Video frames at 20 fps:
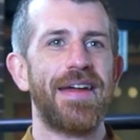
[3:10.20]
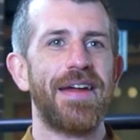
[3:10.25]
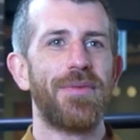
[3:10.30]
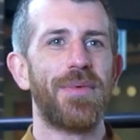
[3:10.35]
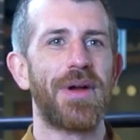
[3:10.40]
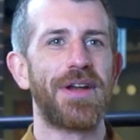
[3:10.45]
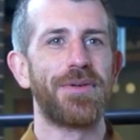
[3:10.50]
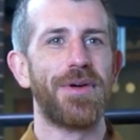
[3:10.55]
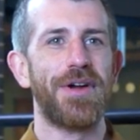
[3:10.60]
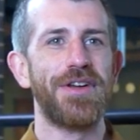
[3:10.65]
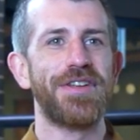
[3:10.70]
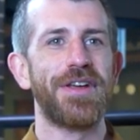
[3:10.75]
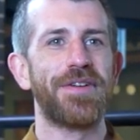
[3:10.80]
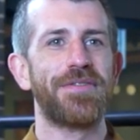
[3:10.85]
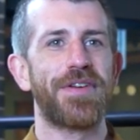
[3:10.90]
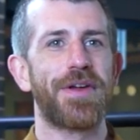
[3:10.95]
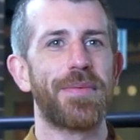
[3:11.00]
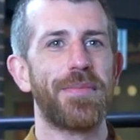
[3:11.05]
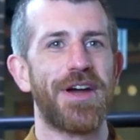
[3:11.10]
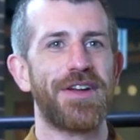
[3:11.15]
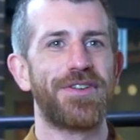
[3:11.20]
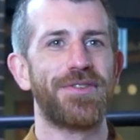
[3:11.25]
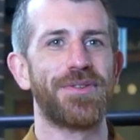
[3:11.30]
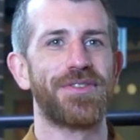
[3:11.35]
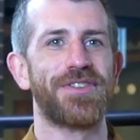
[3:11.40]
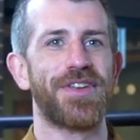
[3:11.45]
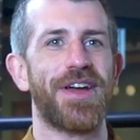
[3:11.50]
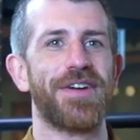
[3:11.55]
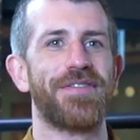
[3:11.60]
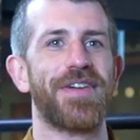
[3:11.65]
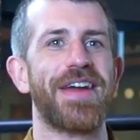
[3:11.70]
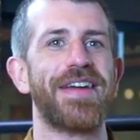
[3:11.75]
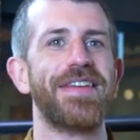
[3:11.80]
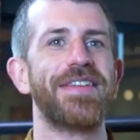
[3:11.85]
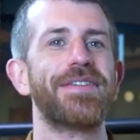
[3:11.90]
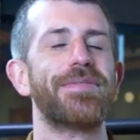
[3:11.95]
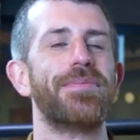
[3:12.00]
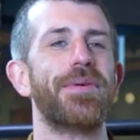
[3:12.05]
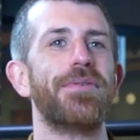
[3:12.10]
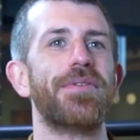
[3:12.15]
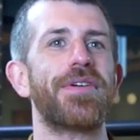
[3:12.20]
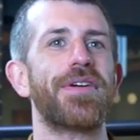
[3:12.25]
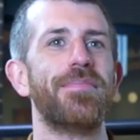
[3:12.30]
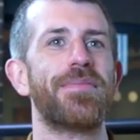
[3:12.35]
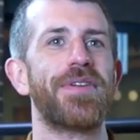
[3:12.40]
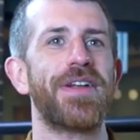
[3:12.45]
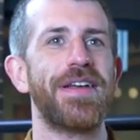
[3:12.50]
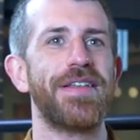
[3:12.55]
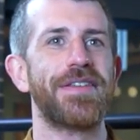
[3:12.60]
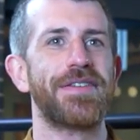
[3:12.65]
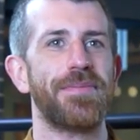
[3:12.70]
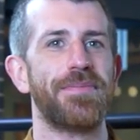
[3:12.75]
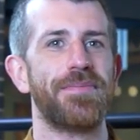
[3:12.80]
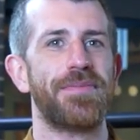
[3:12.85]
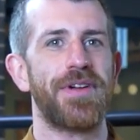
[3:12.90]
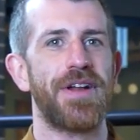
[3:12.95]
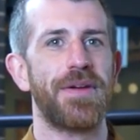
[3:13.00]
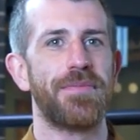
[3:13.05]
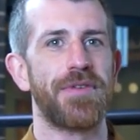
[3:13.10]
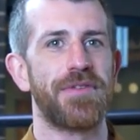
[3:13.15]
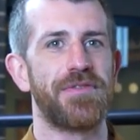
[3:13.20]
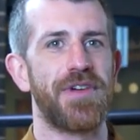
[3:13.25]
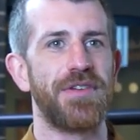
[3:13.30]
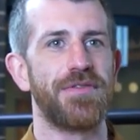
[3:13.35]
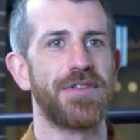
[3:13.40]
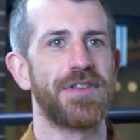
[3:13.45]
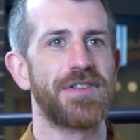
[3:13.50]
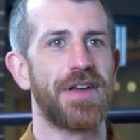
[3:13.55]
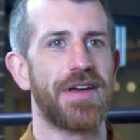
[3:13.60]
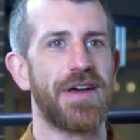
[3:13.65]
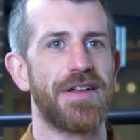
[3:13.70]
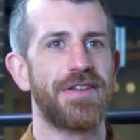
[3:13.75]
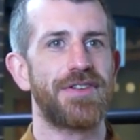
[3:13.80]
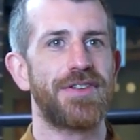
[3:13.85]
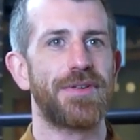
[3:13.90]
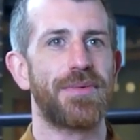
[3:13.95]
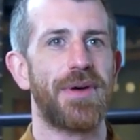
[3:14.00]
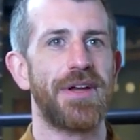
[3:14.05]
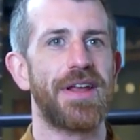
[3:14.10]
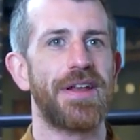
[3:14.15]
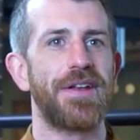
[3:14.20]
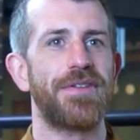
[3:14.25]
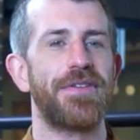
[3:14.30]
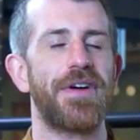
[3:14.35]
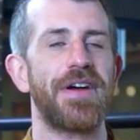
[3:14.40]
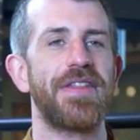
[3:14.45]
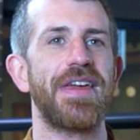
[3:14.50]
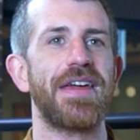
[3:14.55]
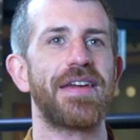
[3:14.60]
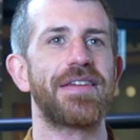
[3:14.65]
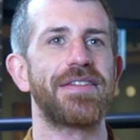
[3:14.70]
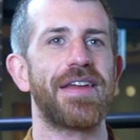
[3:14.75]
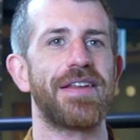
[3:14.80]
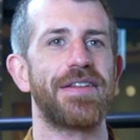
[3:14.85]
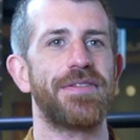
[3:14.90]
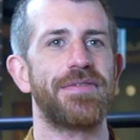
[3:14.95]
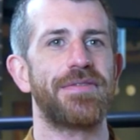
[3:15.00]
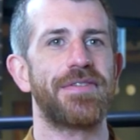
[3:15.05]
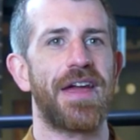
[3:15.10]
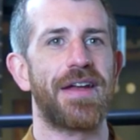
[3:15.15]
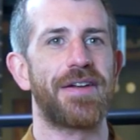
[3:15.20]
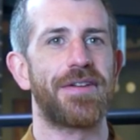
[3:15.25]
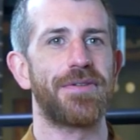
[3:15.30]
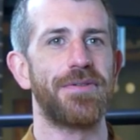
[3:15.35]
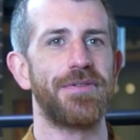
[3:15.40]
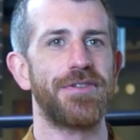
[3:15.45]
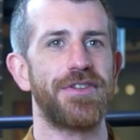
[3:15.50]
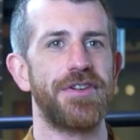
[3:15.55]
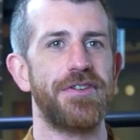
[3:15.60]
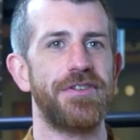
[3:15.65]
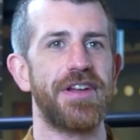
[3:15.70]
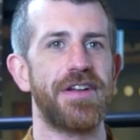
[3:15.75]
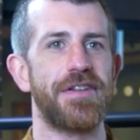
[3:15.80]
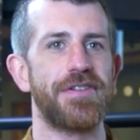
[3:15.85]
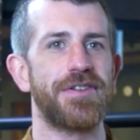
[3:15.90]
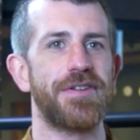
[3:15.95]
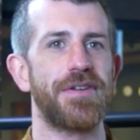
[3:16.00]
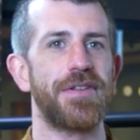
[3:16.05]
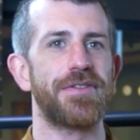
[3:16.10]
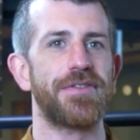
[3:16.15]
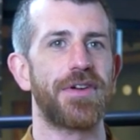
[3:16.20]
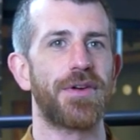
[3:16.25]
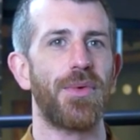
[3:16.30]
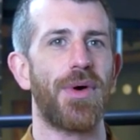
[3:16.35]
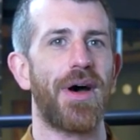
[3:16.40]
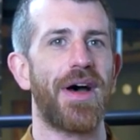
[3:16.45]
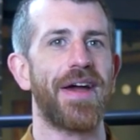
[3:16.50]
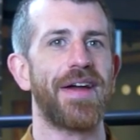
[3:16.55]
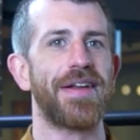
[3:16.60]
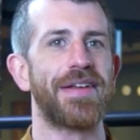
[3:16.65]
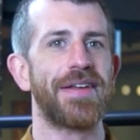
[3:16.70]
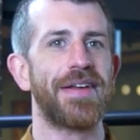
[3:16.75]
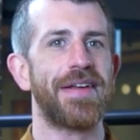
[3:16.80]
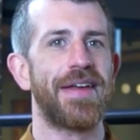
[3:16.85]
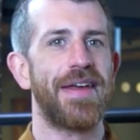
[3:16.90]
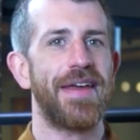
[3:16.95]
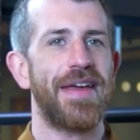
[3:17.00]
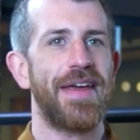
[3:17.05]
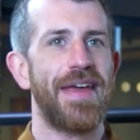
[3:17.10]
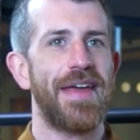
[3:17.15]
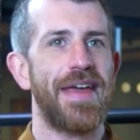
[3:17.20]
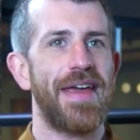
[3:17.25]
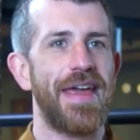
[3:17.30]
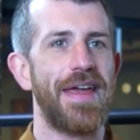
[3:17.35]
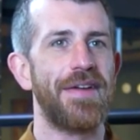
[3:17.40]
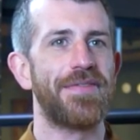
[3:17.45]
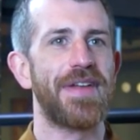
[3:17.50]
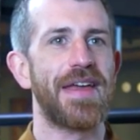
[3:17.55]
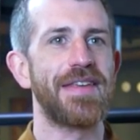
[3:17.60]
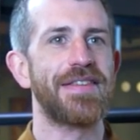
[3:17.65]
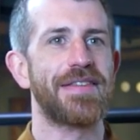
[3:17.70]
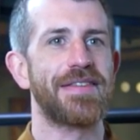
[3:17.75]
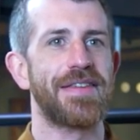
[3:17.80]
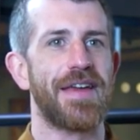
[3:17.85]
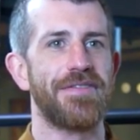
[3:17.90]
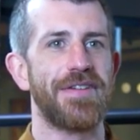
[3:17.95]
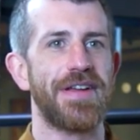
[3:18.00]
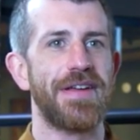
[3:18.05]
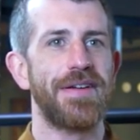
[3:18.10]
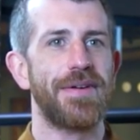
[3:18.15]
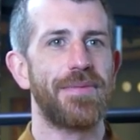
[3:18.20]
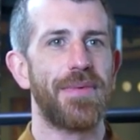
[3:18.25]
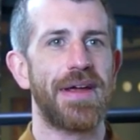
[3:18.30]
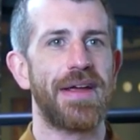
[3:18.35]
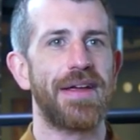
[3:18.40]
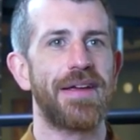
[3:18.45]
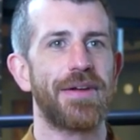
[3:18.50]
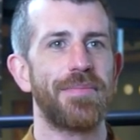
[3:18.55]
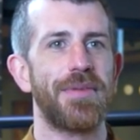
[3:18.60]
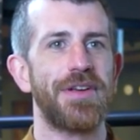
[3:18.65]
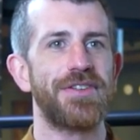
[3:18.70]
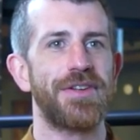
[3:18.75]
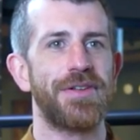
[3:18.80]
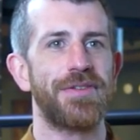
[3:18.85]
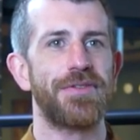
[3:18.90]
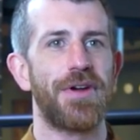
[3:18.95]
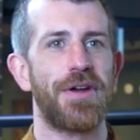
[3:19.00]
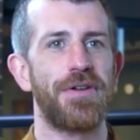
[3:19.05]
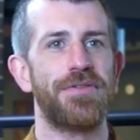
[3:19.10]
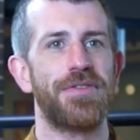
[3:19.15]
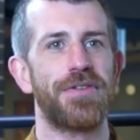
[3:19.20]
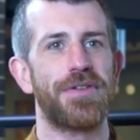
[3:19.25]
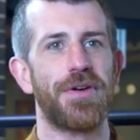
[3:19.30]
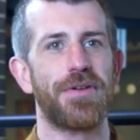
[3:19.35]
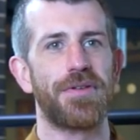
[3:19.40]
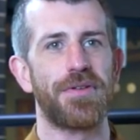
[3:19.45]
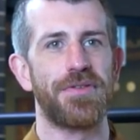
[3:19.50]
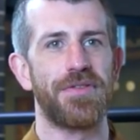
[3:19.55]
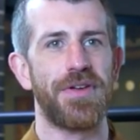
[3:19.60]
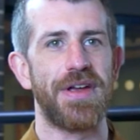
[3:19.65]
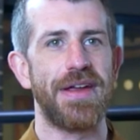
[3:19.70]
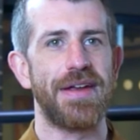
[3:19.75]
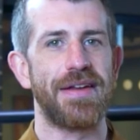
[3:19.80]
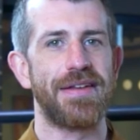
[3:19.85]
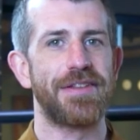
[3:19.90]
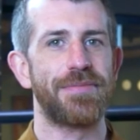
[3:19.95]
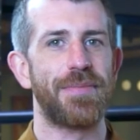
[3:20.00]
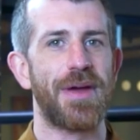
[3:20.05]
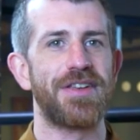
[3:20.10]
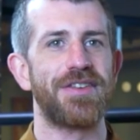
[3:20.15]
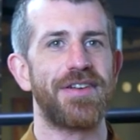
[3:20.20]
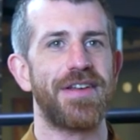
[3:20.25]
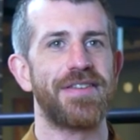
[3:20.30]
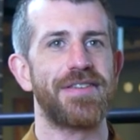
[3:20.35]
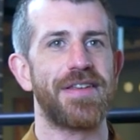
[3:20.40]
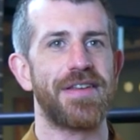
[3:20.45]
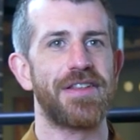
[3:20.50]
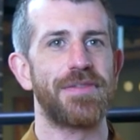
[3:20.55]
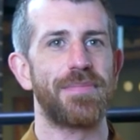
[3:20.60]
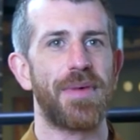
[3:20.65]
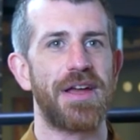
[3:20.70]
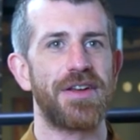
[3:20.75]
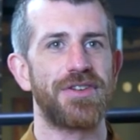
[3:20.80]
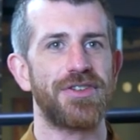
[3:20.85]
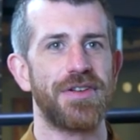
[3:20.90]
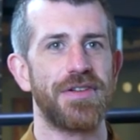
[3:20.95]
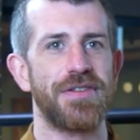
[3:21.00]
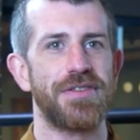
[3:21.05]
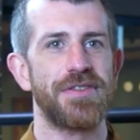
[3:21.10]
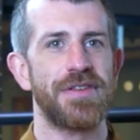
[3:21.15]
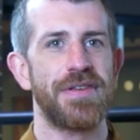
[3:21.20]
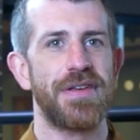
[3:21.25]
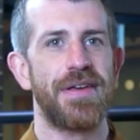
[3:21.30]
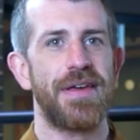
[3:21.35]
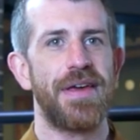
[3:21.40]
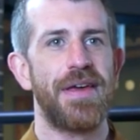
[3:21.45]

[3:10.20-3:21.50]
When quoting for commercial surveys, we will complete some preliminary research to identify the extent of technical due diligence required. If necessary, we can commission drone photography and specialist inspections.